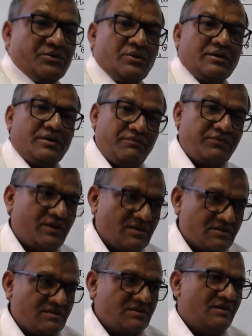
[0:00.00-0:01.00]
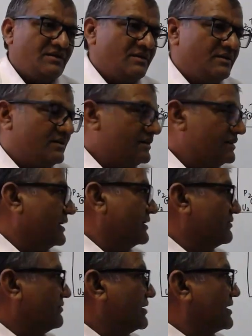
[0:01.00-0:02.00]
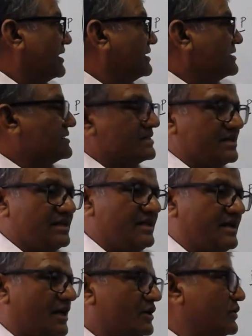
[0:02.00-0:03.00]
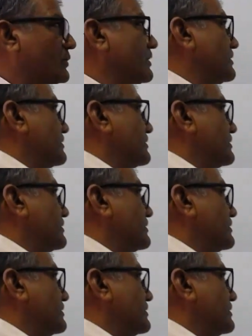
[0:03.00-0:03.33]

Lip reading: difference, then we can easily calculate the